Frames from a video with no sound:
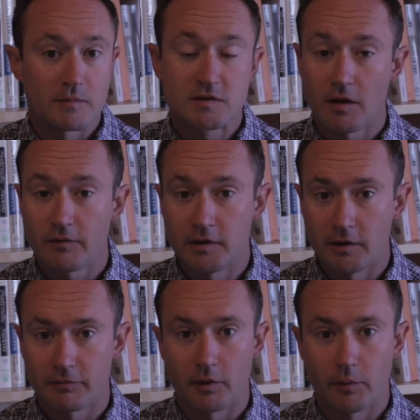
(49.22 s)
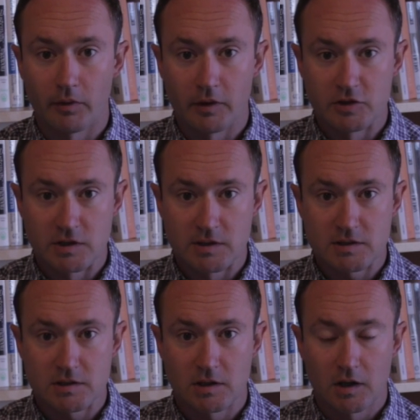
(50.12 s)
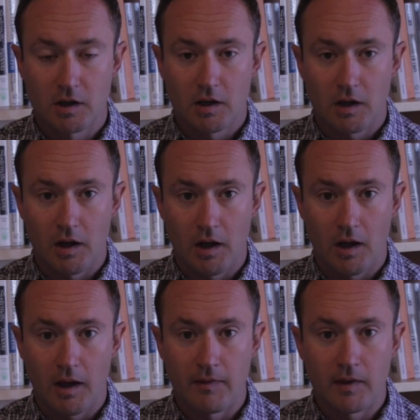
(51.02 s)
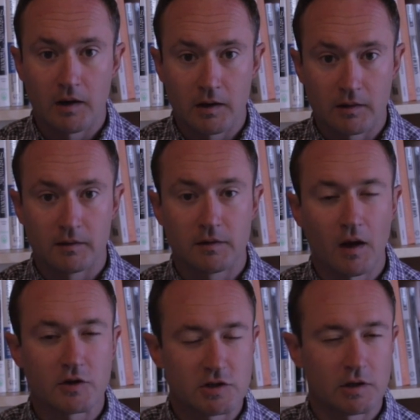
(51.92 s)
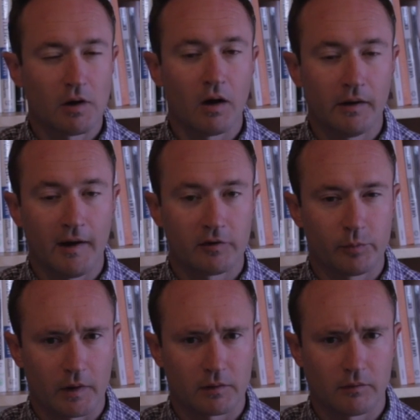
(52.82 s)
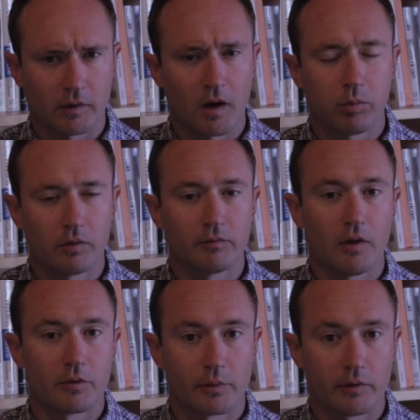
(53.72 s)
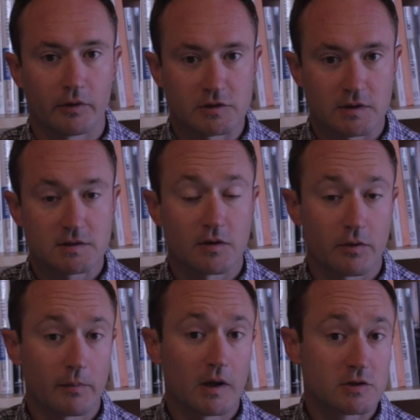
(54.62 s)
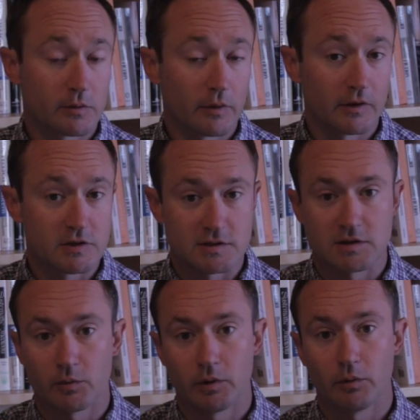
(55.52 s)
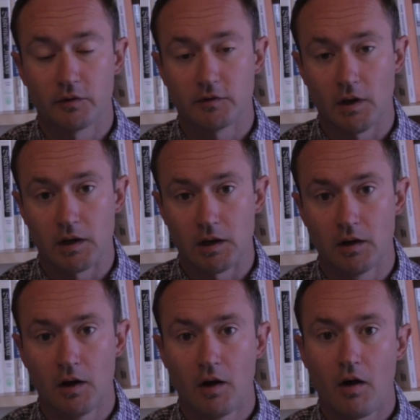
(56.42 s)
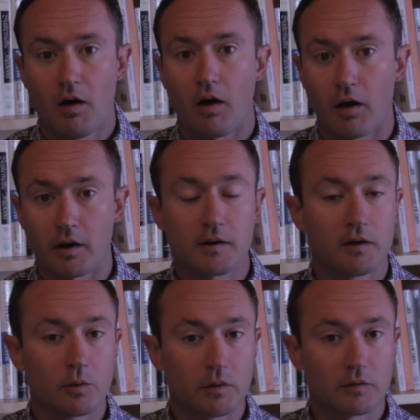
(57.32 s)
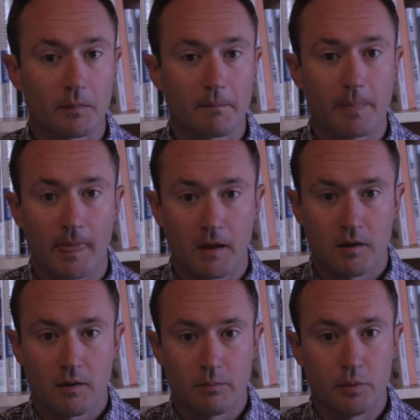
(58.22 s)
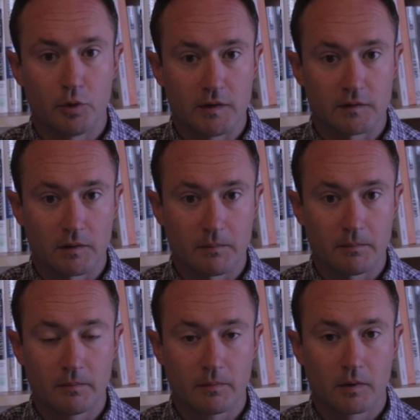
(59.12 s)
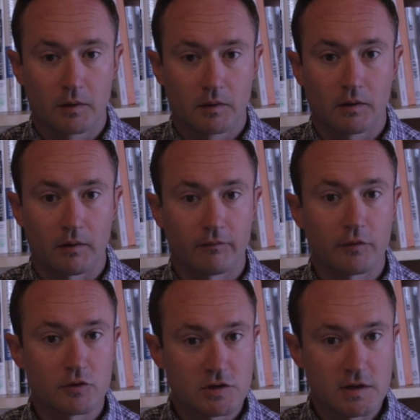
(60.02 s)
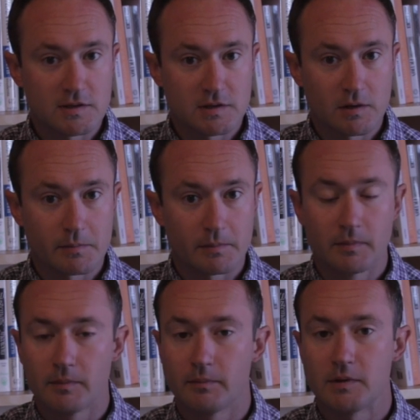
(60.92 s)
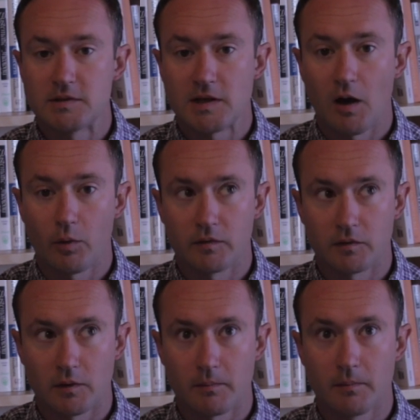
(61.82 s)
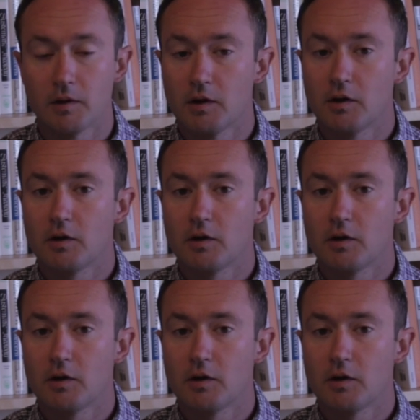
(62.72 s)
7 different religions and then touching on aspects of a couple of other religions. So the major religions that we will study are Hinduism, Buddhism, Confucianism, Taoism,